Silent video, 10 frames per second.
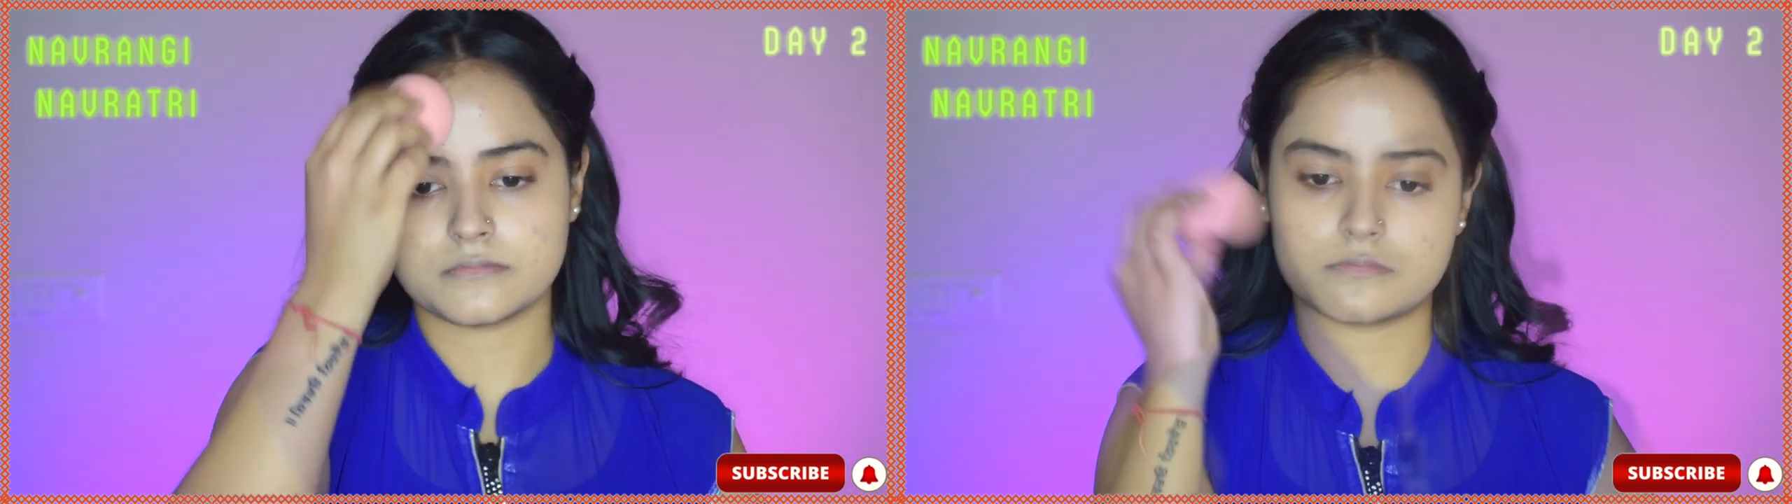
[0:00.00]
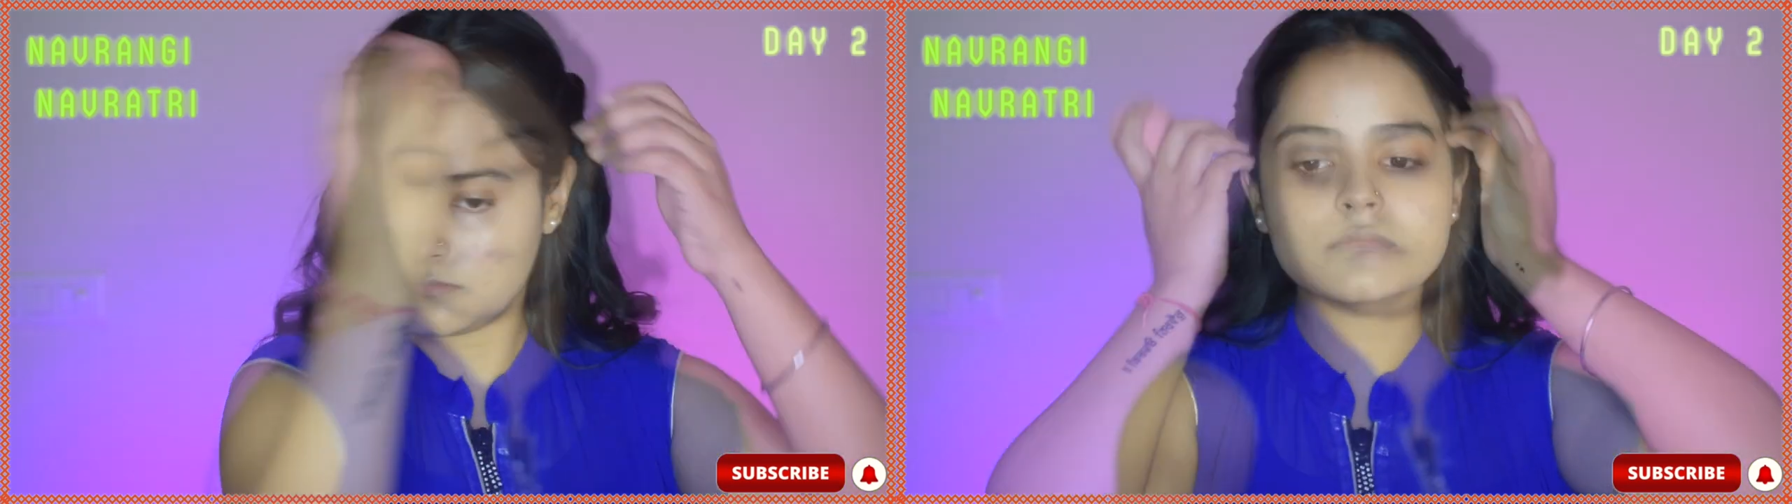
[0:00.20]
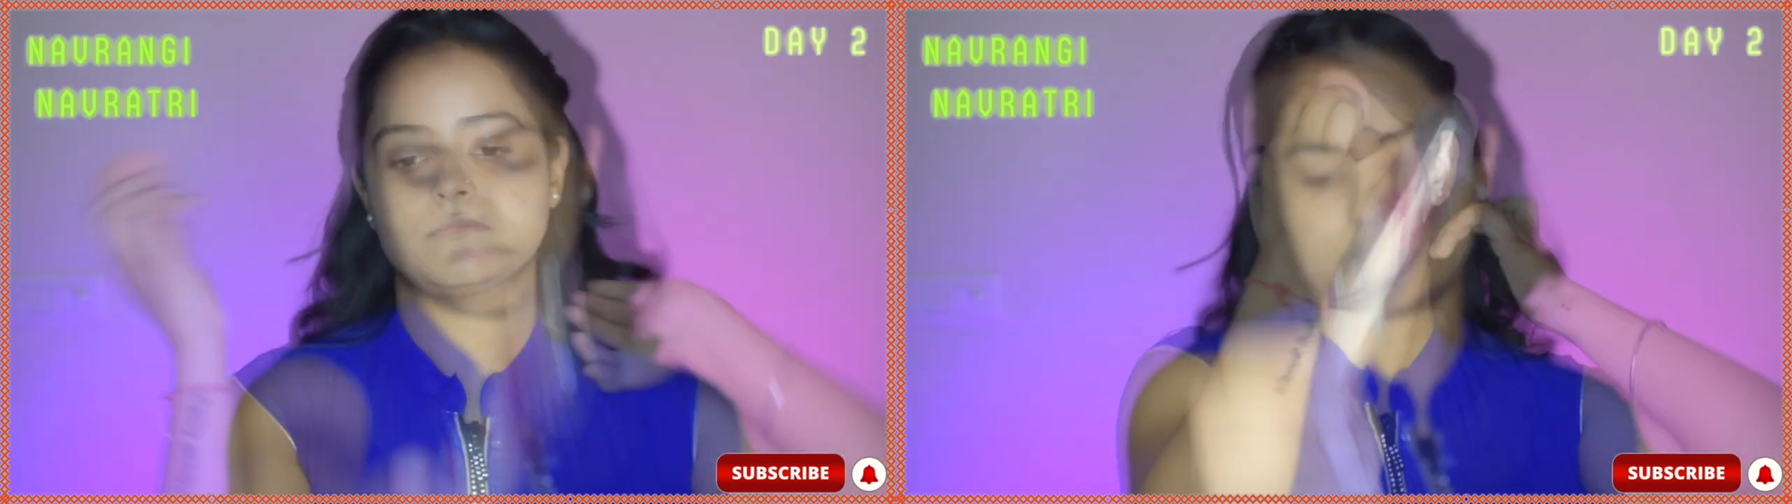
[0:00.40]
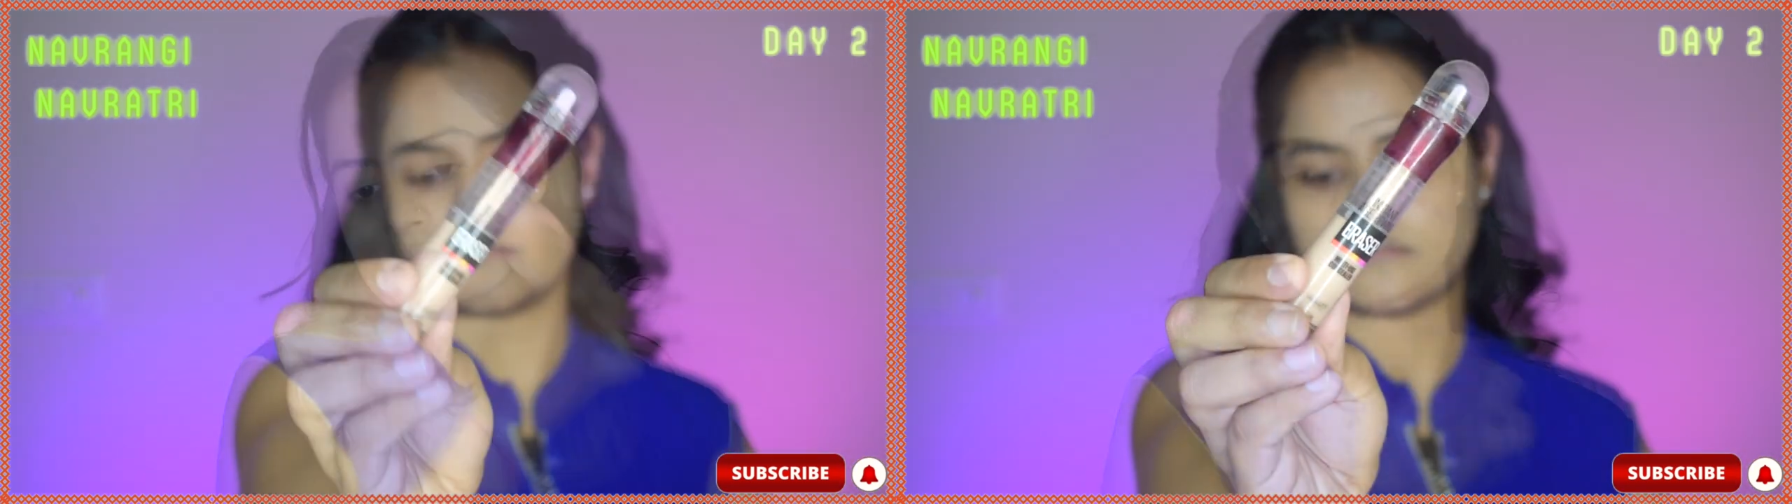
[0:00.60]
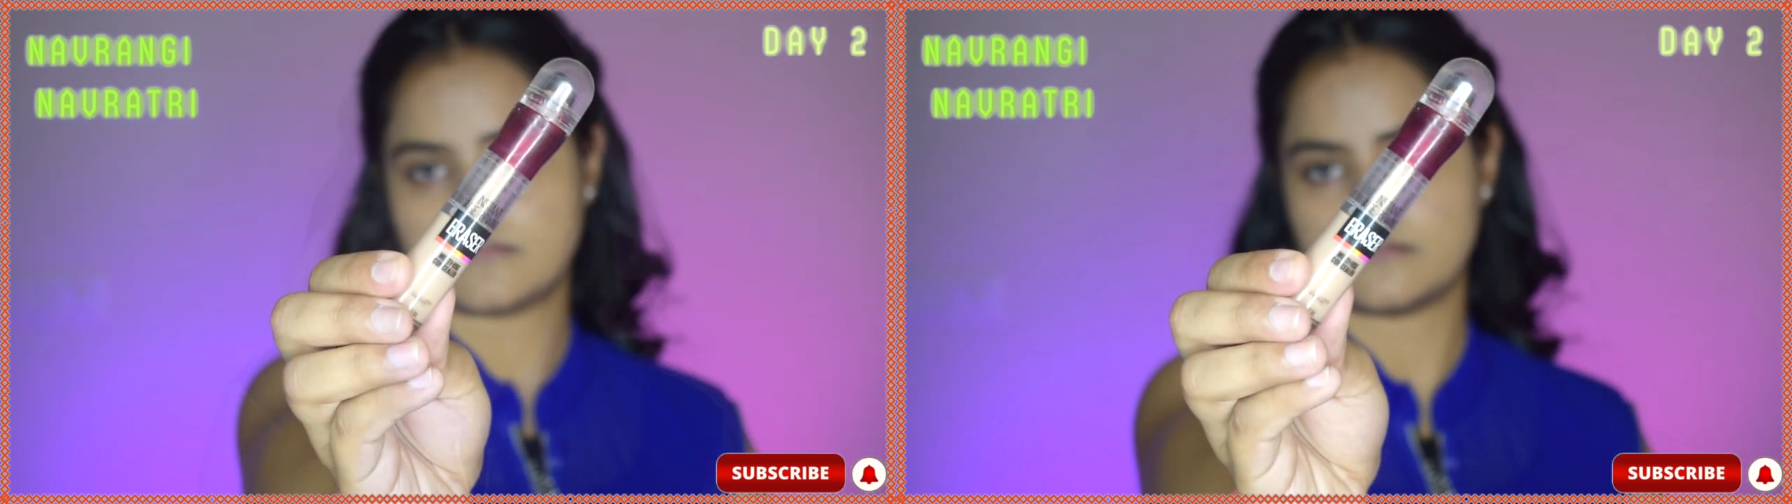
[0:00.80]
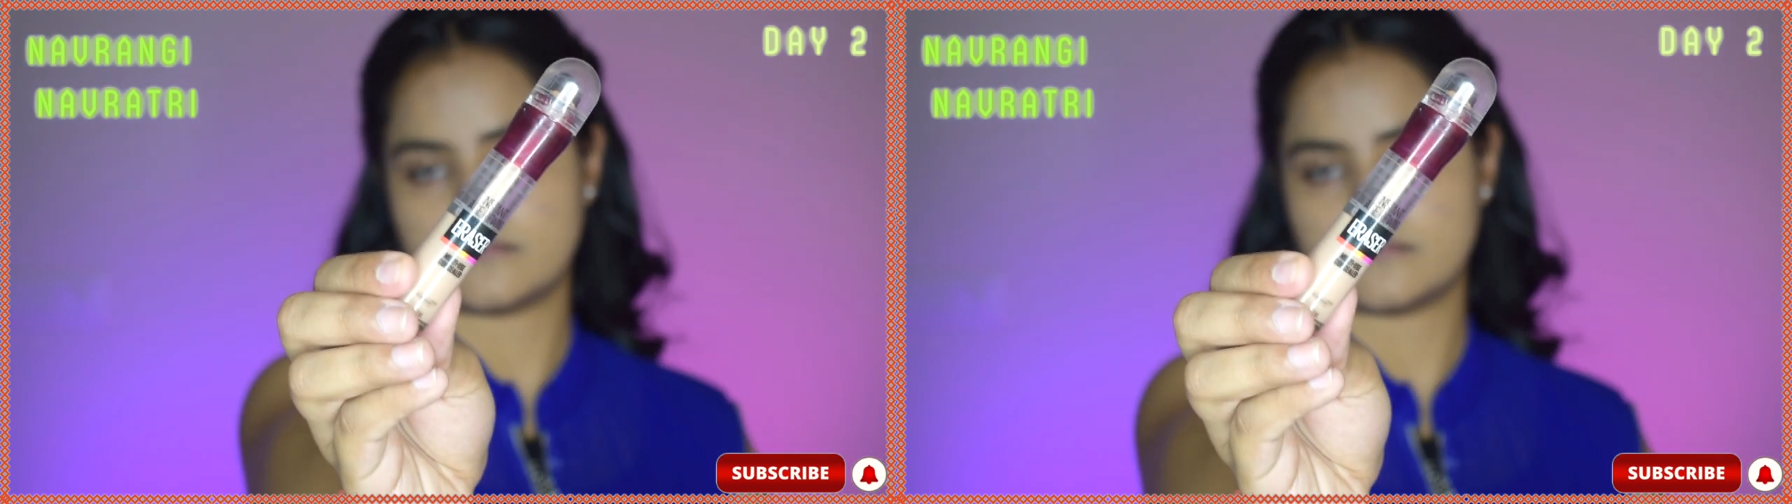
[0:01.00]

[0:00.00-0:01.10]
use concealer, a